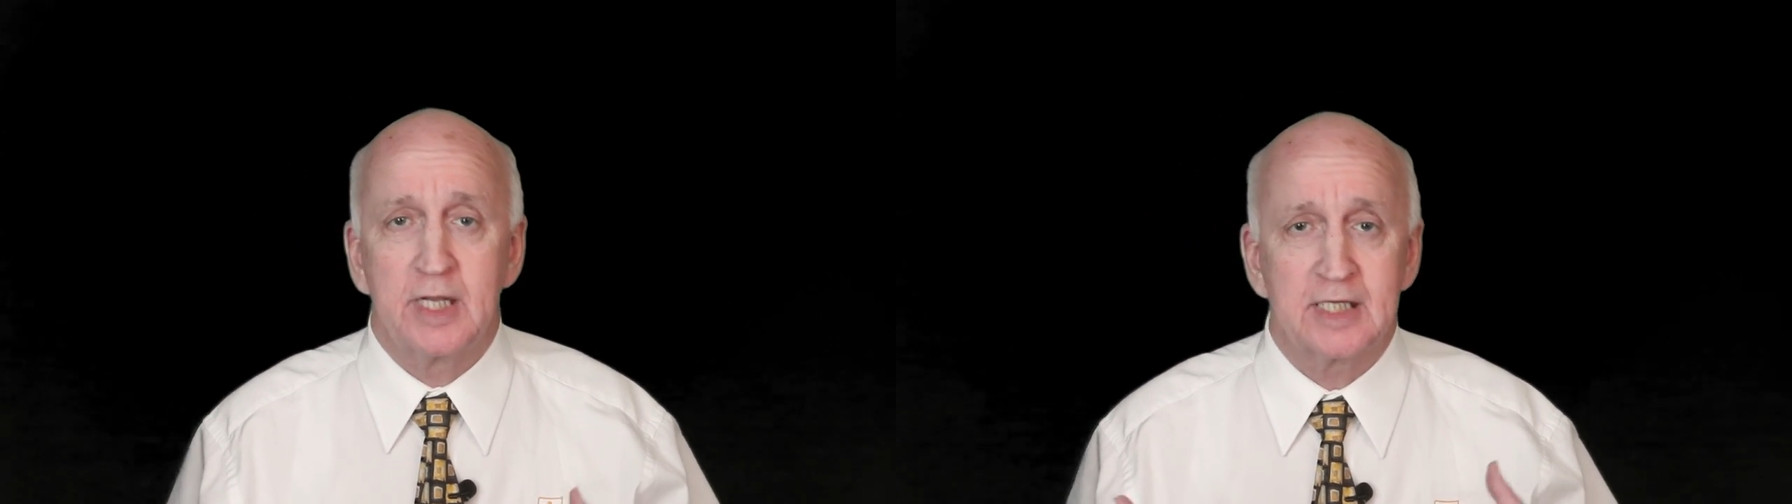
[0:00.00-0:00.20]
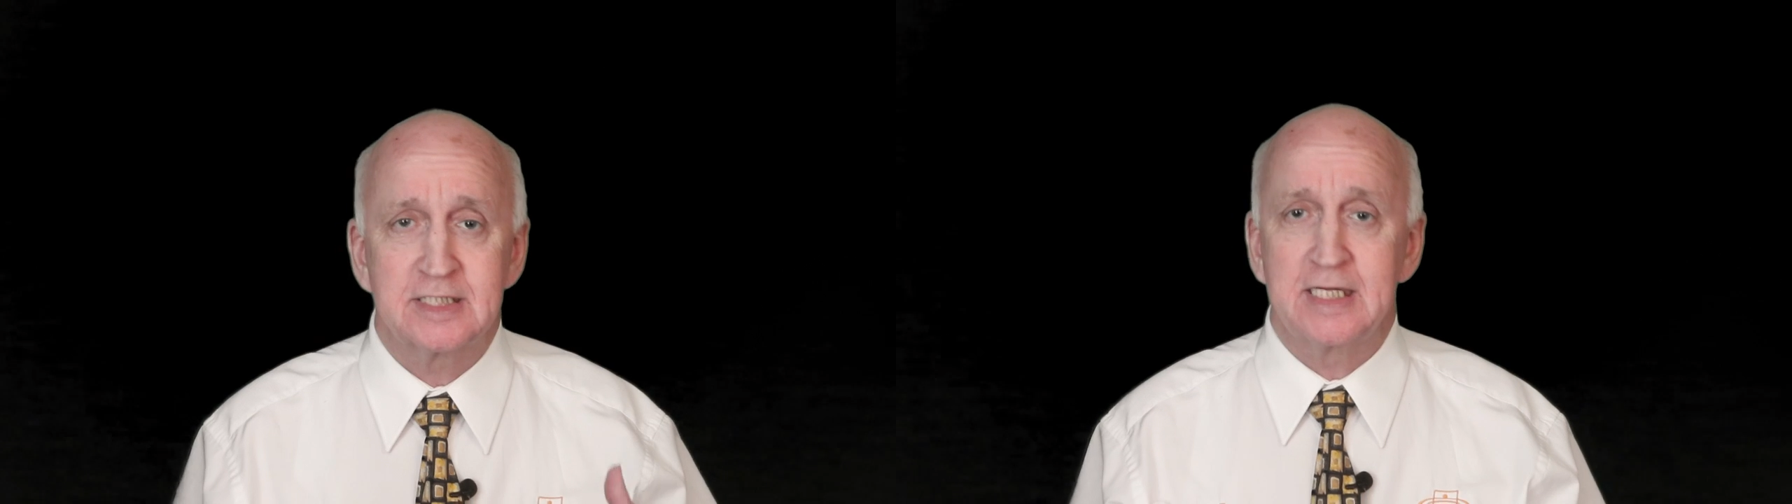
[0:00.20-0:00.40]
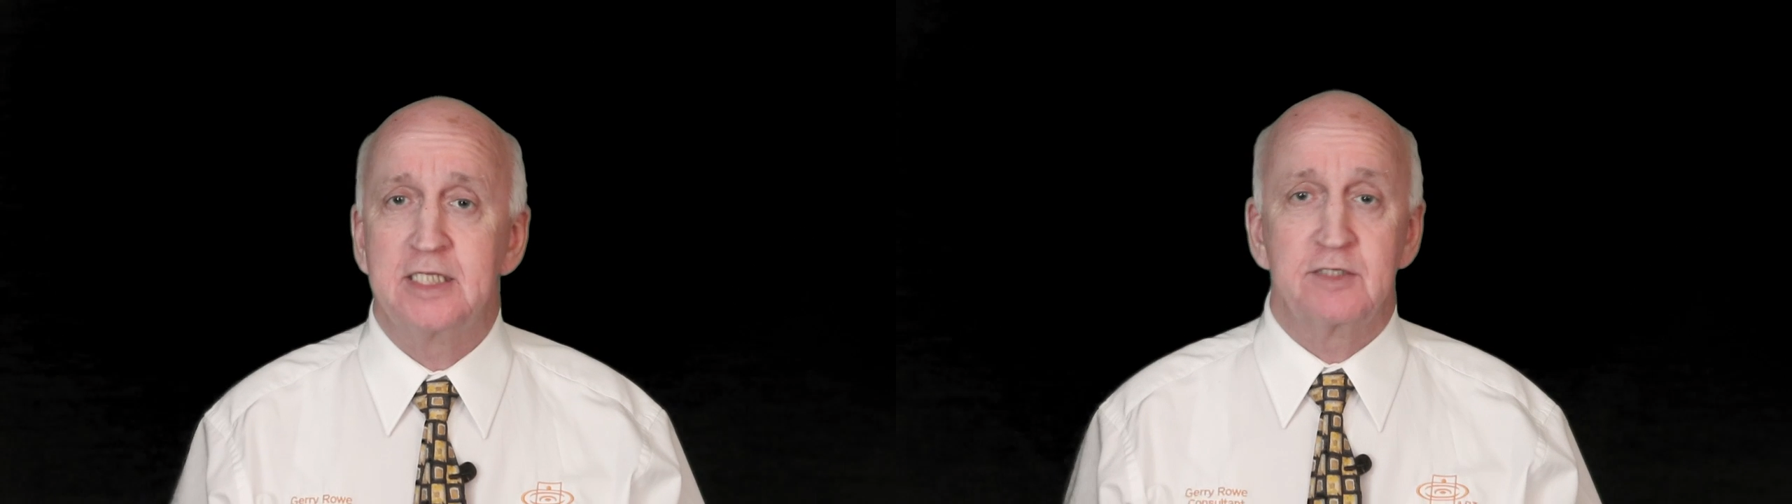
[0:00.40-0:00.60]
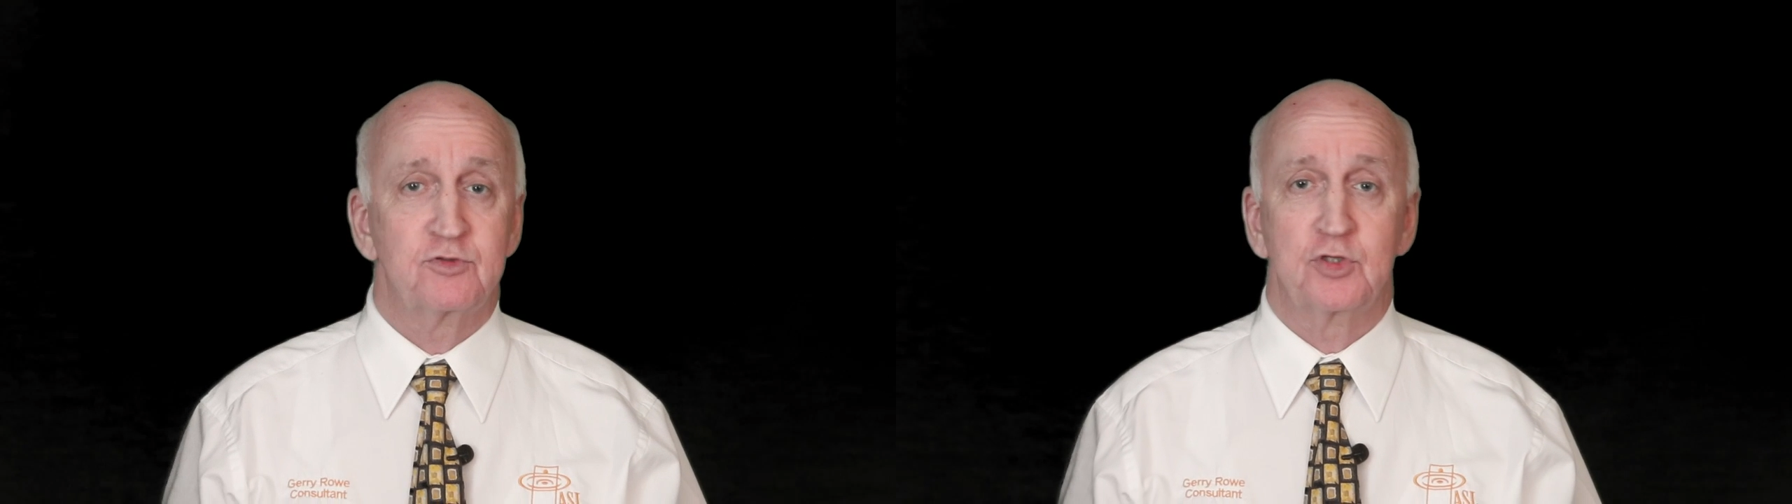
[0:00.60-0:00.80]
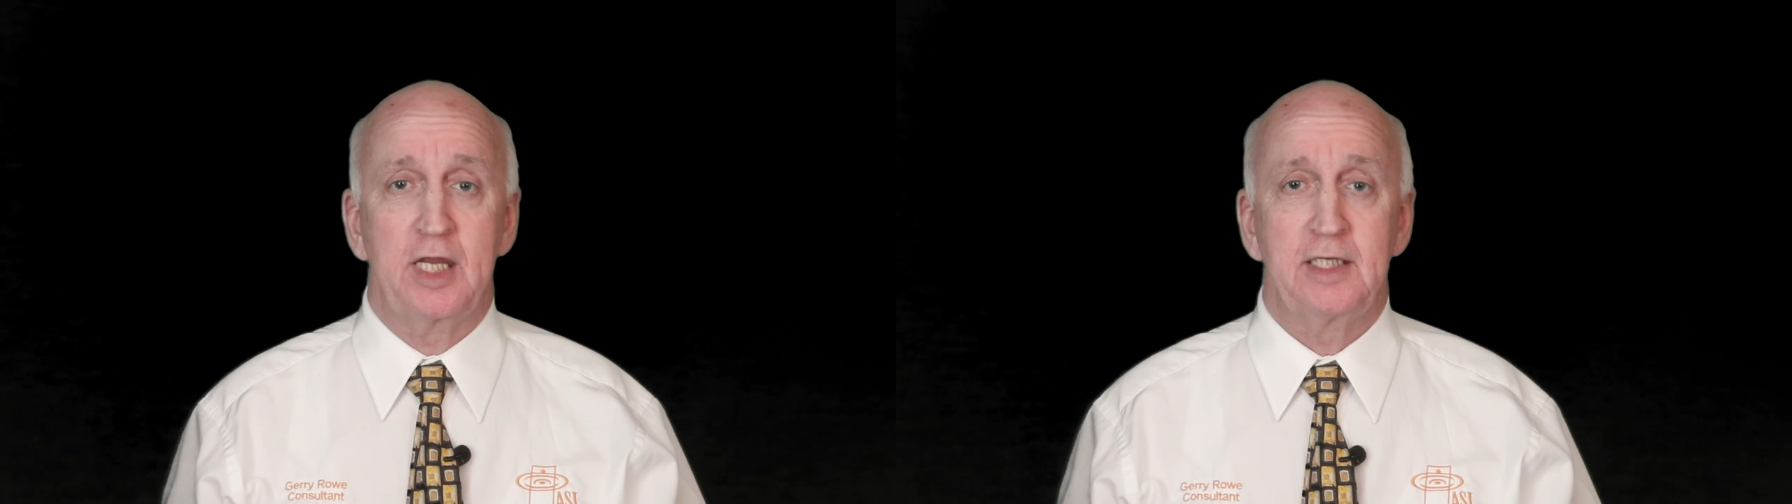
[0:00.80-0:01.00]
extensive
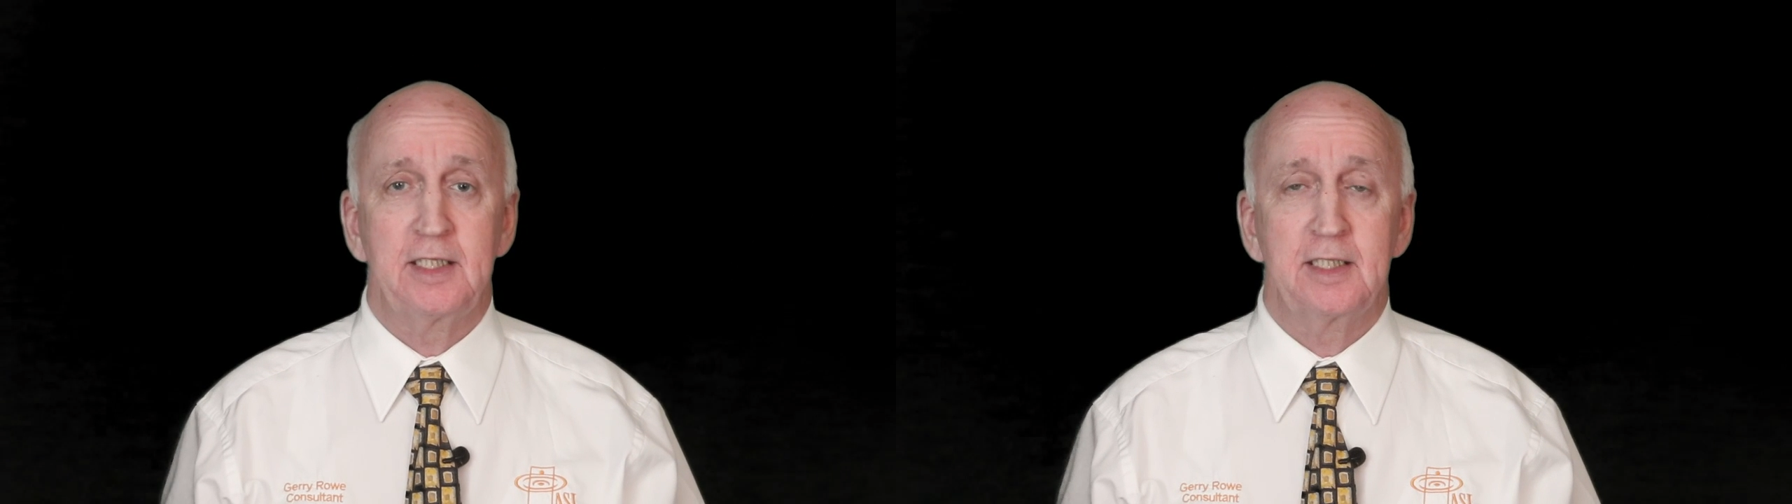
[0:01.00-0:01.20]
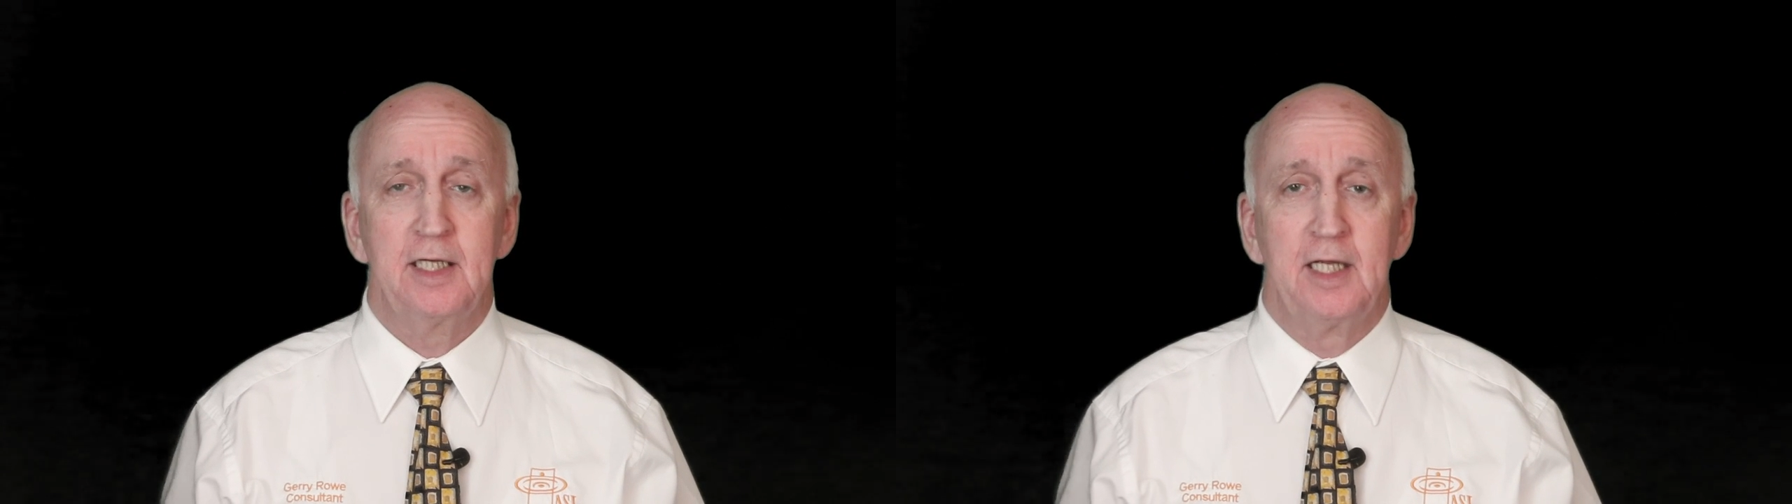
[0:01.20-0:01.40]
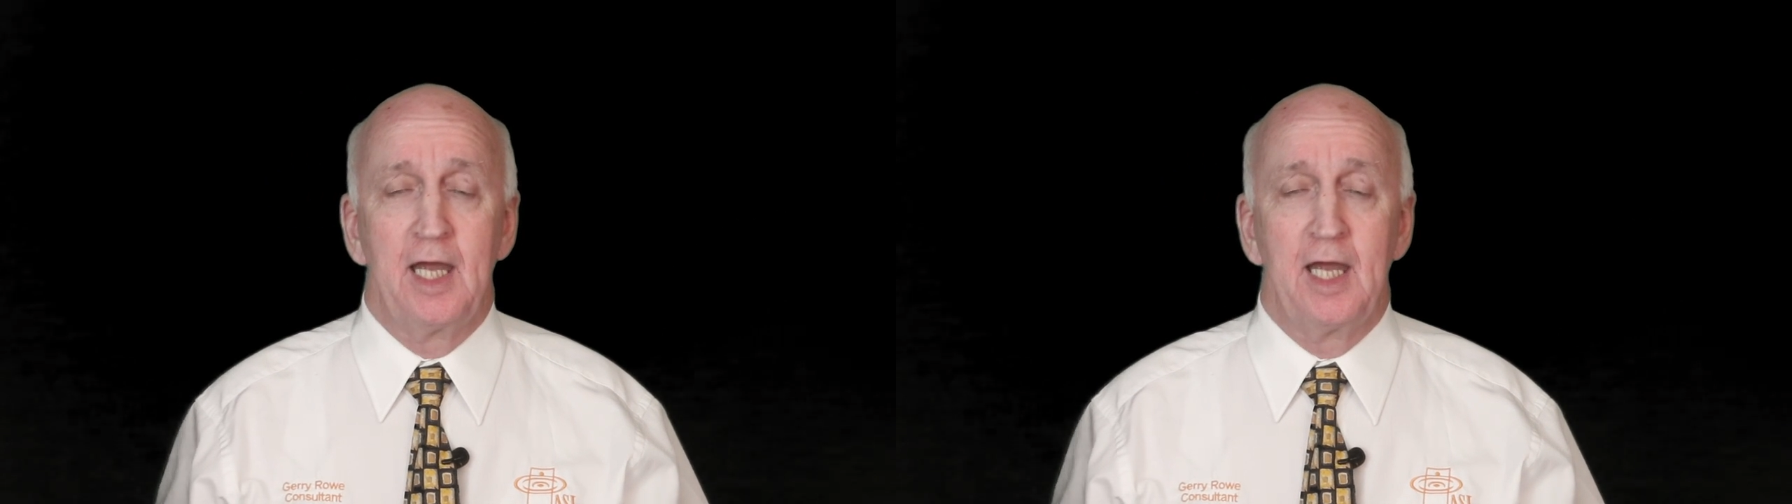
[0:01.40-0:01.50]
training